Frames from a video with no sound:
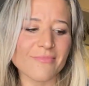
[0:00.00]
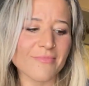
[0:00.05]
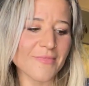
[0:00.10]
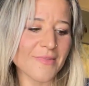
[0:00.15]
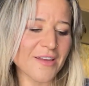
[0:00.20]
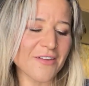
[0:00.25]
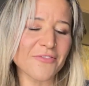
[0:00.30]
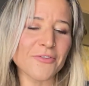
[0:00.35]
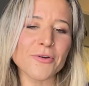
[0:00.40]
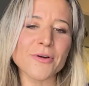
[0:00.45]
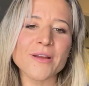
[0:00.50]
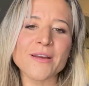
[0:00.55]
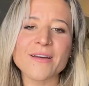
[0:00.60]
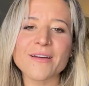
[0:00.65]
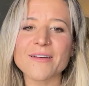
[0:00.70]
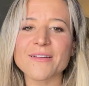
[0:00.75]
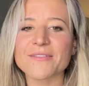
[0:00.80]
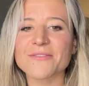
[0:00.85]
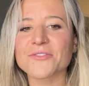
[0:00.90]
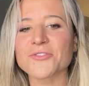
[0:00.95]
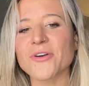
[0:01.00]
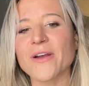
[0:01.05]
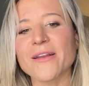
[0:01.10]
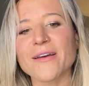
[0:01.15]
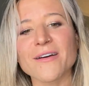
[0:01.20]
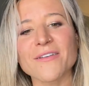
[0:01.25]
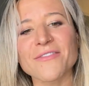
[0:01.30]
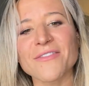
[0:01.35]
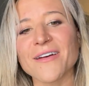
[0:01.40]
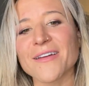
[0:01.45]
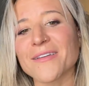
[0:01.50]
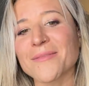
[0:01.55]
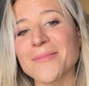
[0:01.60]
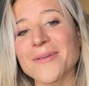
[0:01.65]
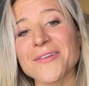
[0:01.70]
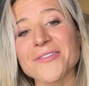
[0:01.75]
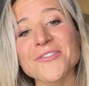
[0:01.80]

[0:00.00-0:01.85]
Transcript: If you're gonna try to offend me,